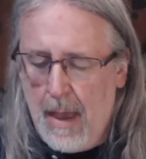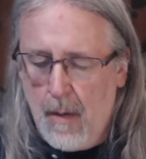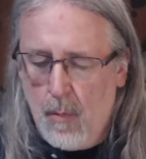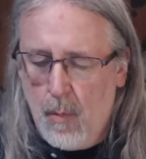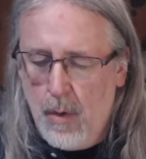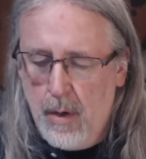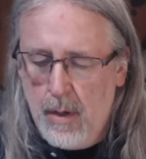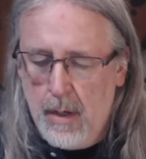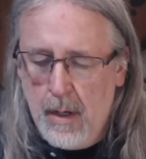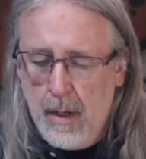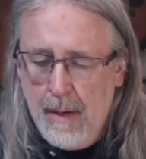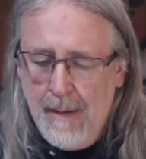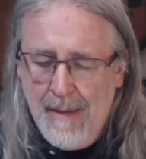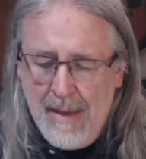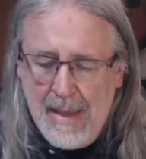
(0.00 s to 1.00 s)
would
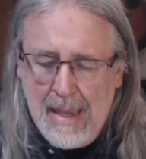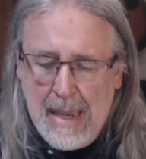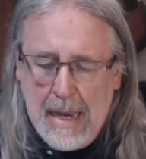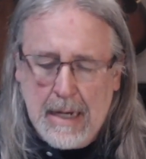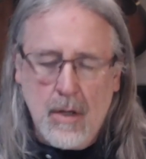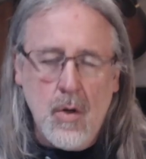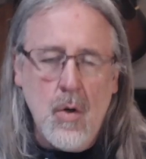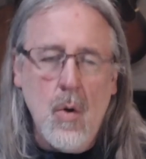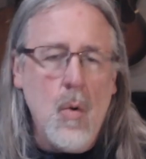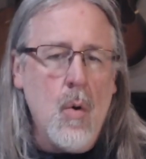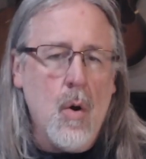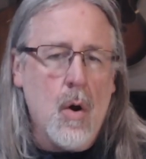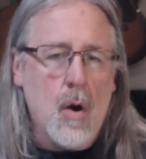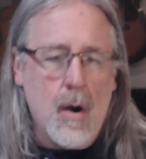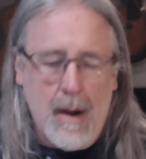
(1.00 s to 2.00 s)

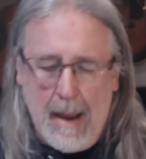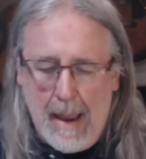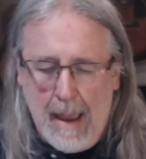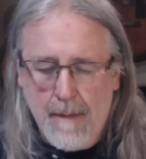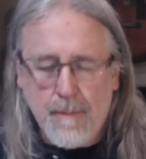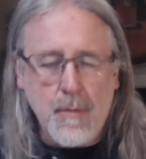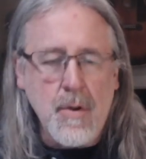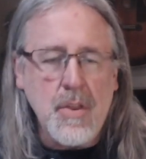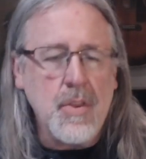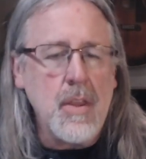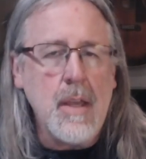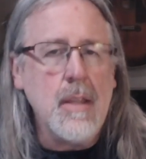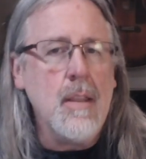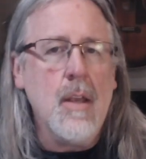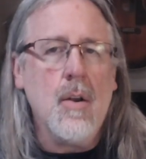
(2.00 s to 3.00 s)
ignore
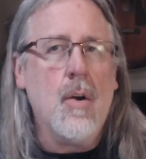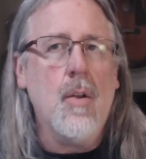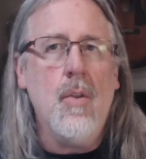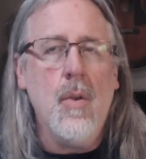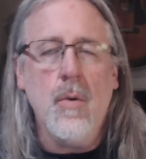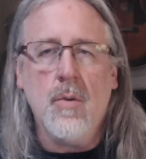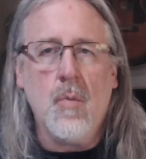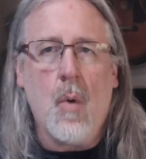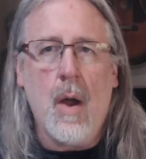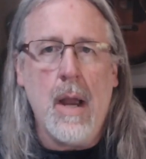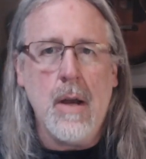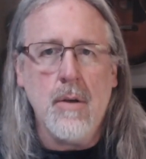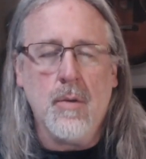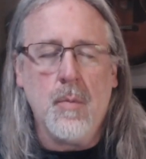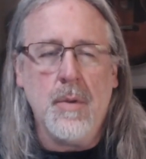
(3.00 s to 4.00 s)
everything that on those
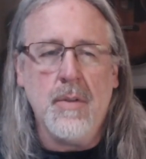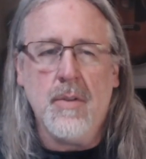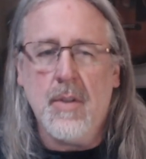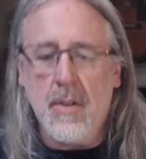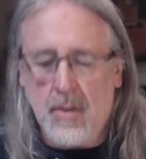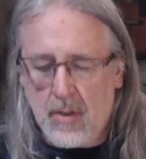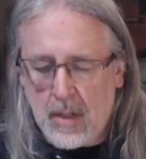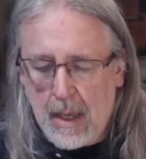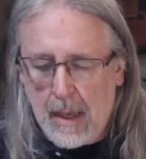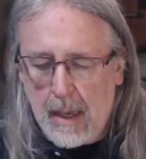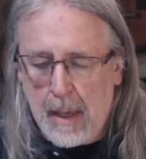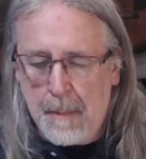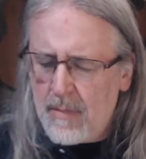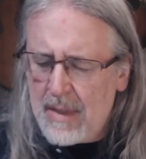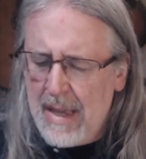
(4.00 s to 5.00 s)
wires was the
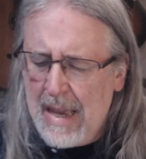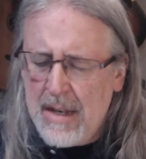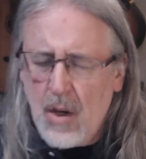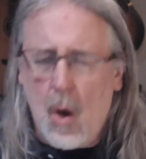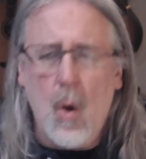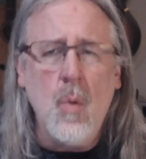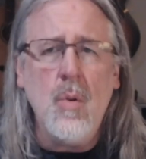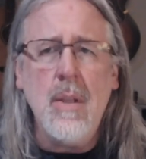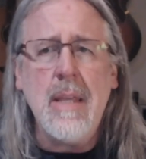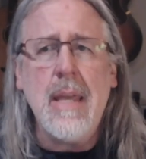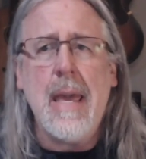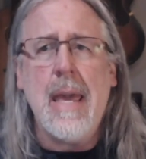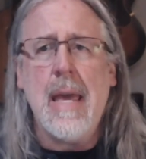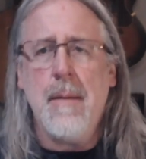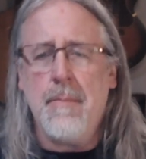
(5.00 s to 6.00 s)
same and only
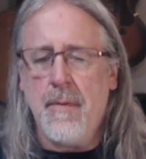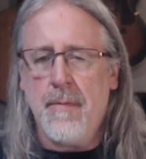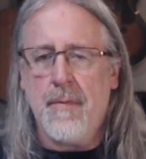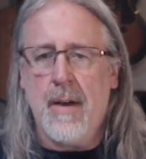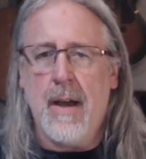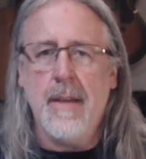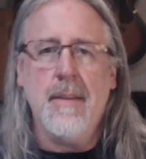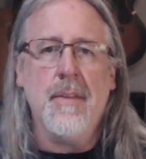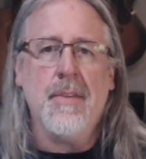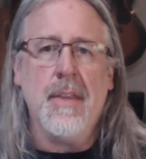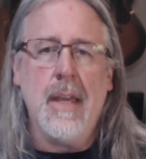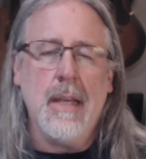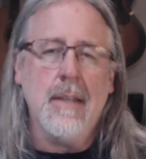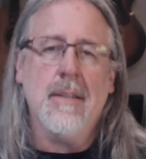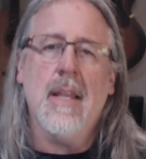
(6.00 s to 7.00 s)
amplify the
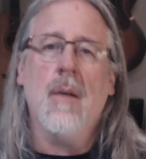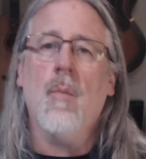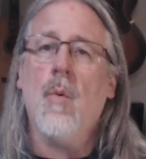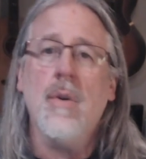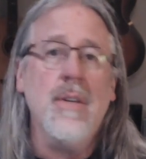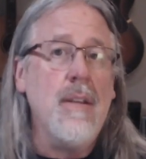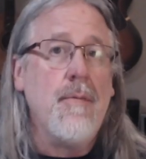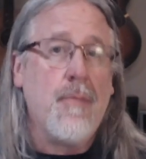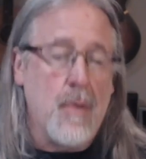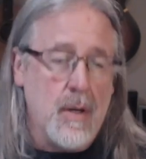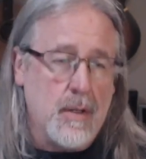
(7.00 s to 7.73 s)
things that were different.